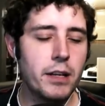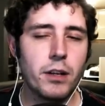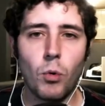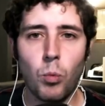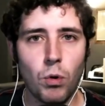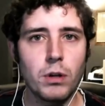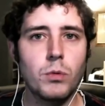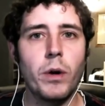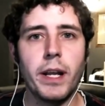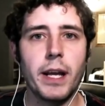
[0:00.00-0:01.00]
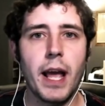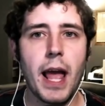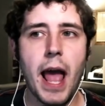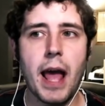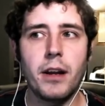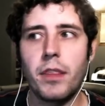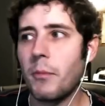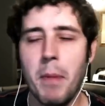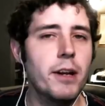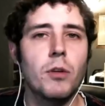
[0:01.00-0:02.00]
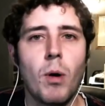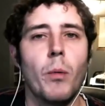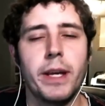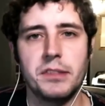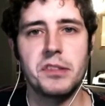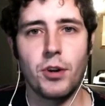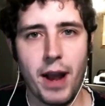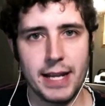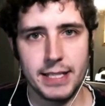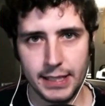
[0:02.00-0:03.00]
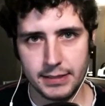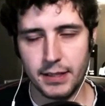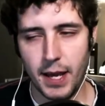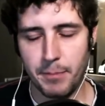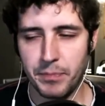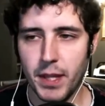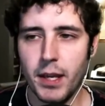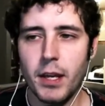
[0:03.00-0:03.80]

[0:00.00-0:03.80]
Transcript: and award winning, and they're made on what we consider antiques today.